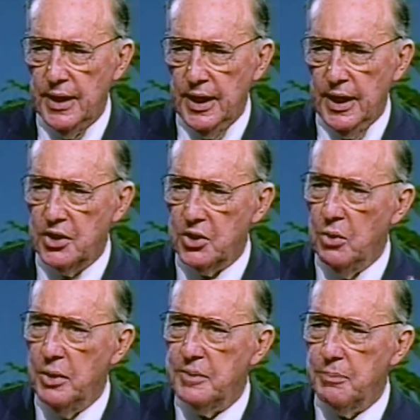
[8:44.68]
he has
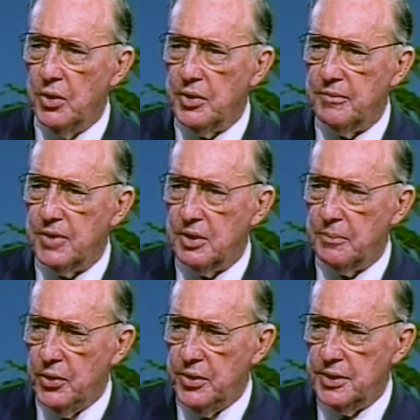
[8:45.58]
always brought them to the
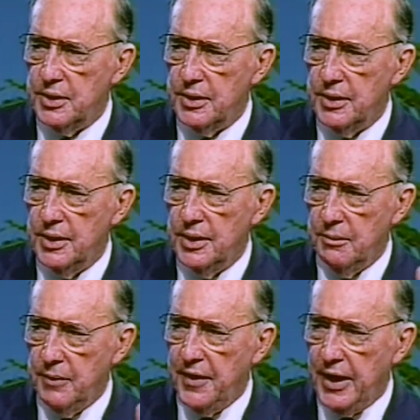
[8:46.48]
point
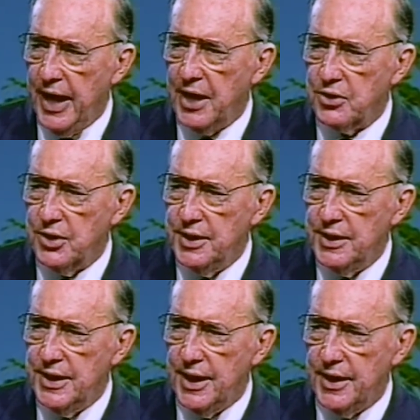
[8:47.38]
where they actually
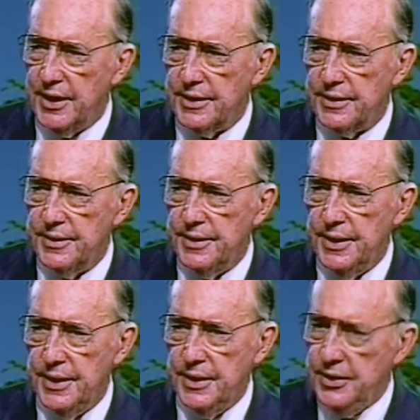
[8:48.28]
deny it.
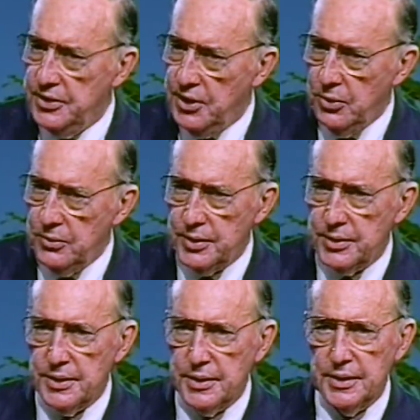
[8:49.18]

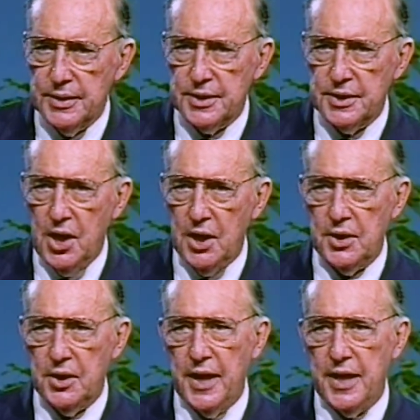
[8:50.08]
Don't start
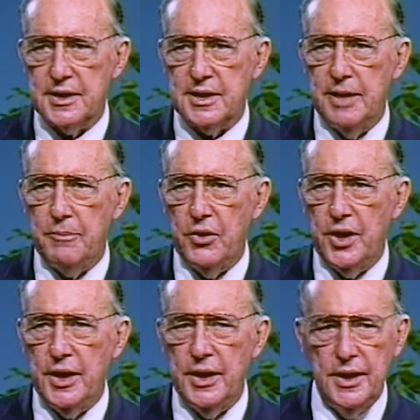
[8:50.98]
on that
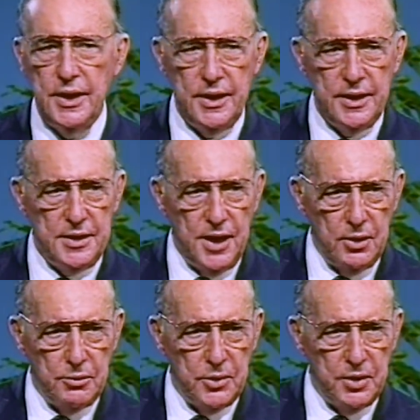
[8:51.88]
slippery
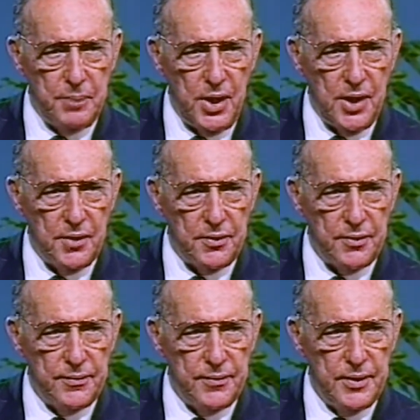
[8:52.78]
downward path.
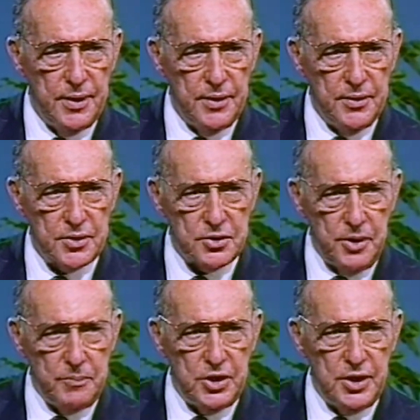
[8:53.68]
The
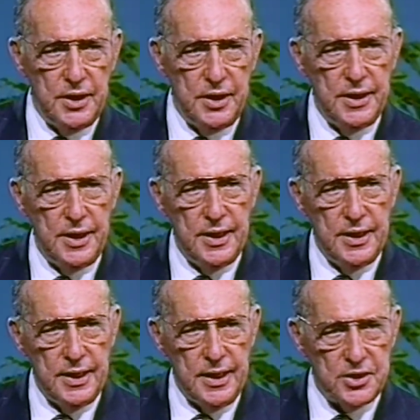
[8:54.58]
Scripture
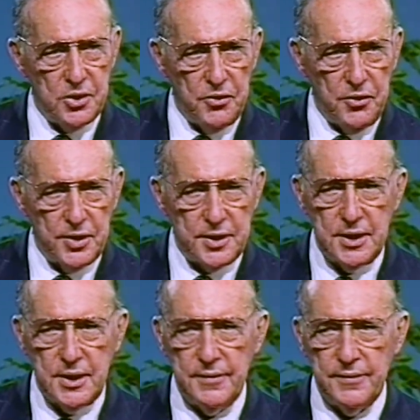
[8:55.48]
is
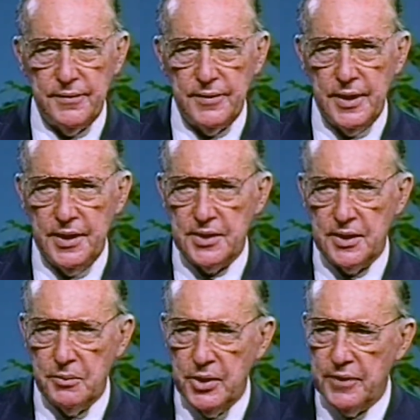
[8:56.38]
authoritative. It's
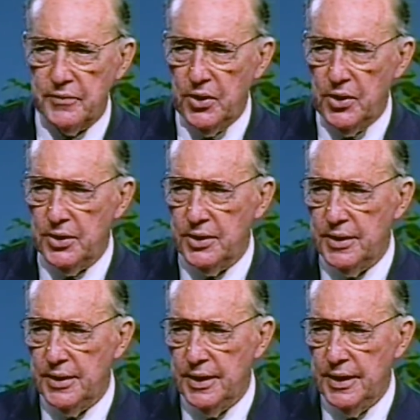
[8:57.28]
the Word of God.
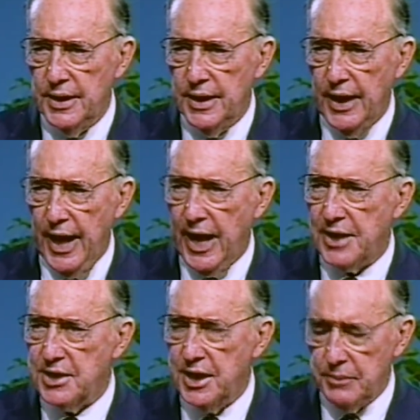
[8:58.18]

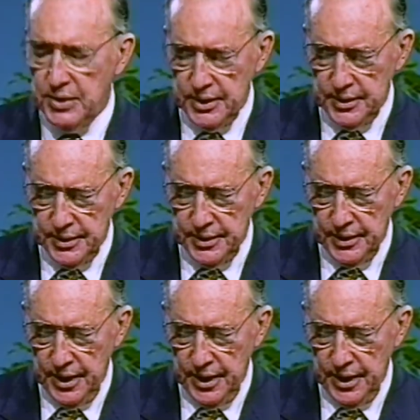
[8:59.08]
Accept it.